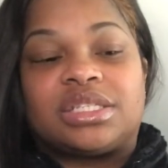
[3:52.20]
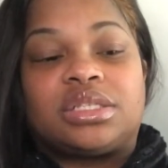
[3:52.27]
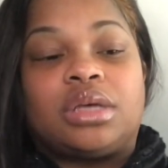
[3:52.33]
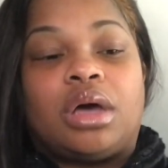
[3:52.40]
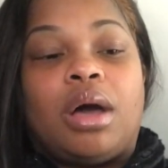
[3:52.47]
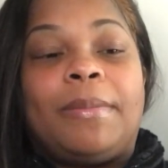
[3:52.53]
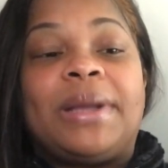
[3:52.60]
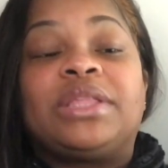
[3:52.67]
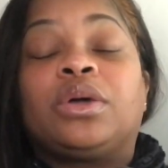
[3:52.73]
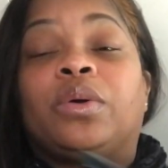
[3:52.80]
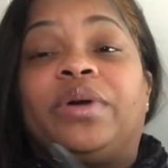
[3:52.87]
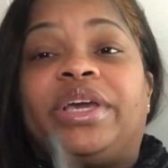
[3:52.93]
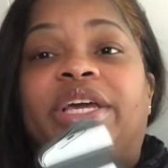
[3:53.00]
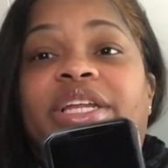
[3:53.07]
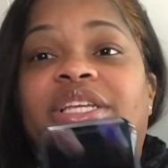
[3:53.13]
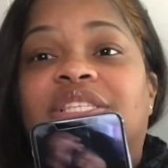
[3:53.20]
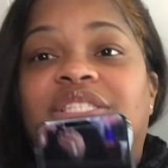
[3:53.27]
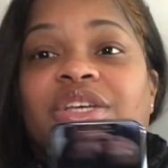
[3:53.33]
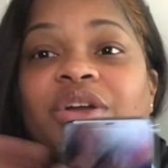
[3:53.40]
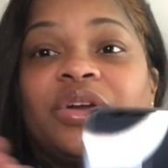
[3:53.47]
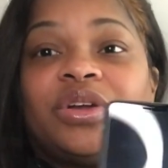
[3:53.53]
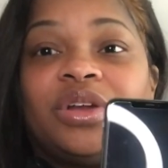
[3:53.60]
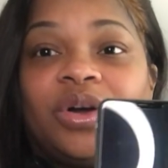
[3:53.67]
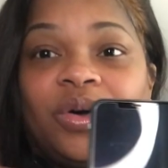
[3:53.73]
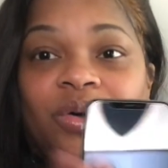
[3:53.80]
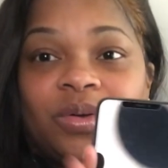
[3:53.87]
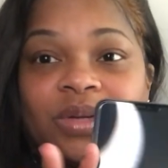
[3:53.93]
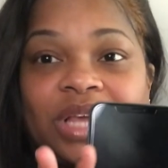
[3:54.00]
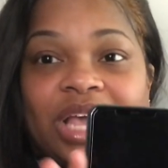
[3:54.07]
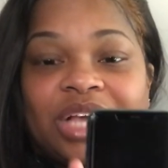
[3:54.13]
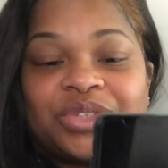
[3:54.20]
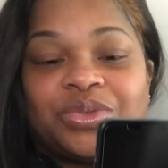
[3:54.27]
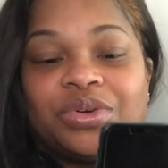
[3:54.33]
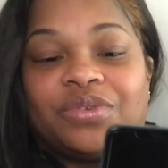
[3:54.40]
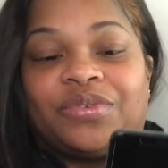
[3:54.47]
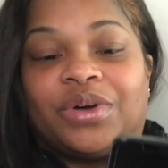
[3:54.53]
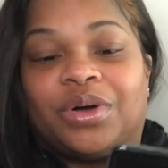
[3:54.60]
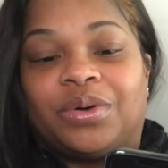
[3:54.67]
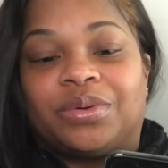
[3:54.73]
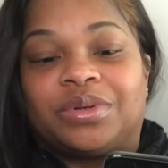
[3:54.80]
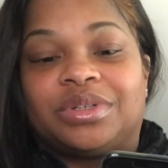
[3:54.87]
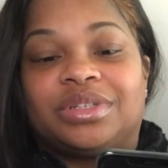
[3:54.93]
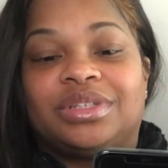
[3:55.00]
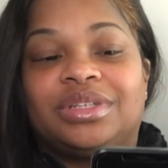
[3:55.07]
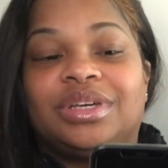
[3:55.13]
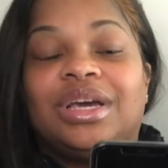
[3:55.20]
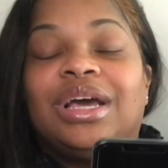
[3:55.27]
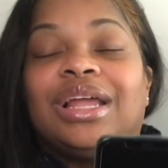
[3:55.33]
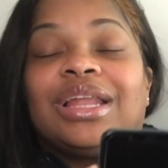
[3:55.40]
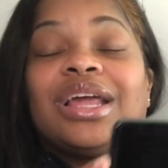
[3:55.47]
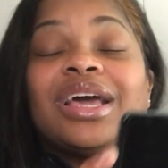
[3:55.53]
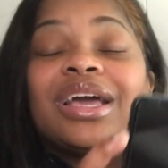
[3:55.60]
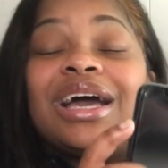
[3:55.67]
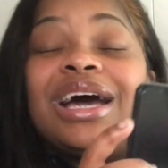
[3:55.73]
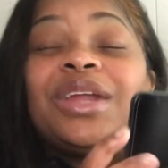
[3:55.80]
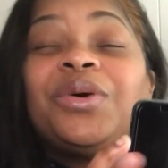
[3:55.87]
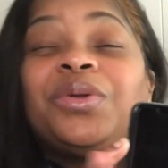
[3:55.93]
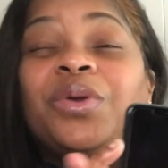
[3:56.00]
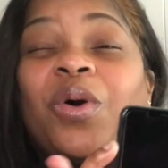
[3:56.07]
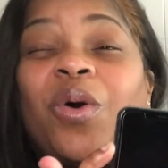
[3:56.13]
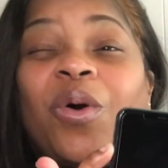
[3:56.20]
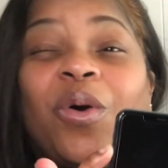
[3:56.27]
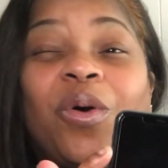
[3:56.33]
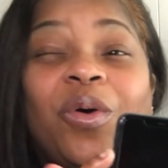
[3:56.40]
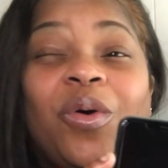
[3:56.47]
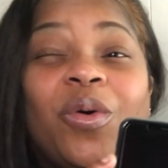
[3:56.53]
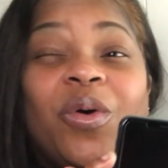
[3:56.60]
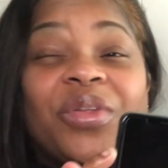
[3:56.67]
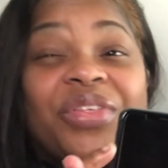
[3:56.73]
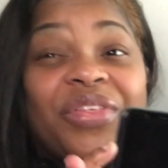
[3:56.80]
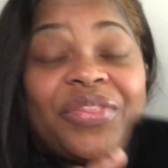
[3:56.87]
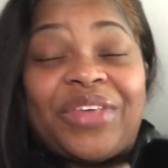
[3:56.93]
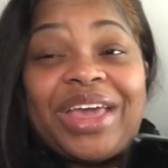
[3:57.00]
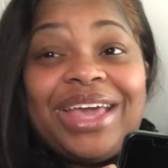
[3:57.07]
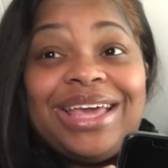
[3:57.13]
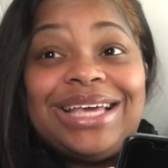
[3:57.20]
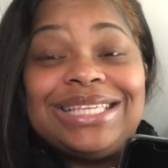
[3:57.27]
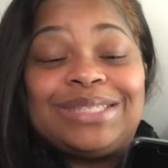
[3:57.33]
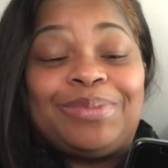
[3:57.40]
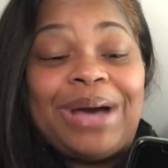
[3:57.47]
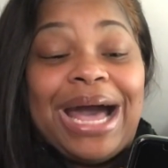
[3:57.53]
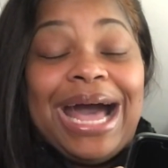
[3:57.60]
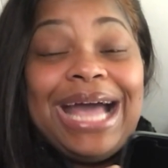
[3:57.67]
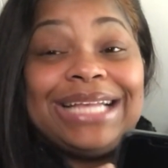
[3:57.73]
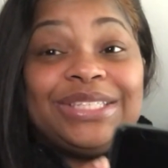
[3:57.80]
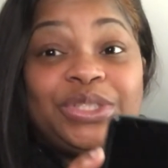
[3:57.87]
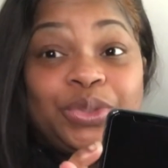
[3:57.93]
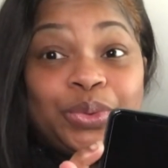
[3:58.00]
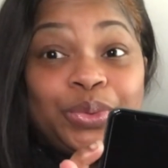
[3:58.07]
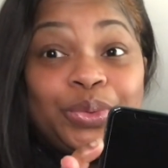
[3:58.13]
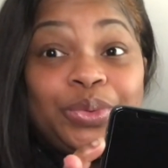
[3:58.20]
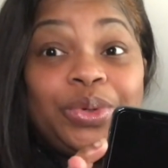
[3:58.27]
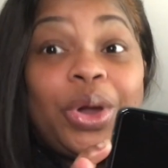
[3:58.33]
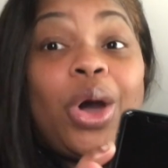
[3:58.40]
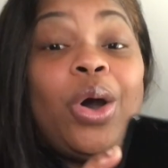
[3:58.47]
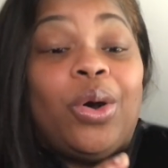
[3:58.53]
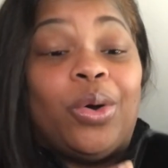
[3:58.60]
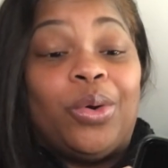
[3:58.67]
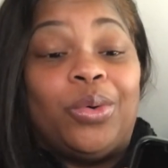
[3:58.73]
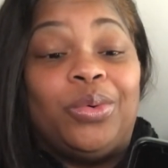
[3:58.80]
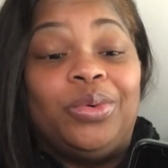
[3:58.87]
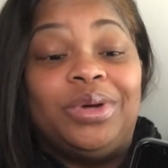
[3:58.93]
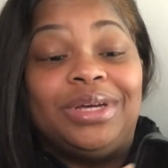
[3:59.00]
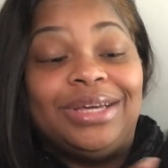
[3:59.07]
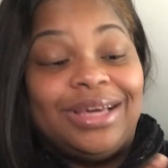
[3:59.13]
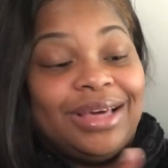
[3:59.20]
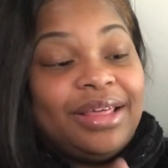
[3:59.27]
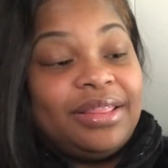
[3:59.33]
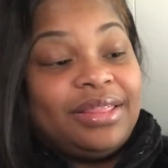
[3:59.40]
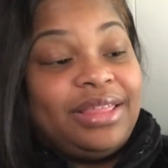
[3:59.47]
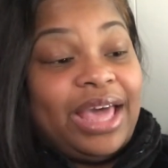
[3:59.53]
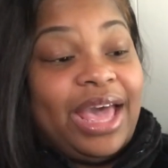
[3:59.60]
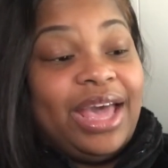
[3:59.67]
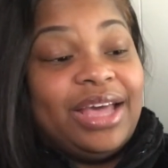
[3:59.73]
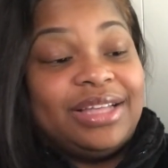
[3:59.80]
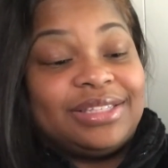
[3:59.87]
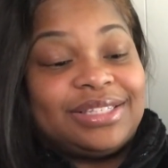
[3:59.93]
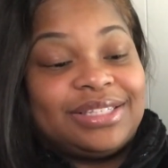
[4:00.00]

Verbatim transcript: So I'm about to go ahead and turn on the actual phone. Like, I don't know all the things, but I do know that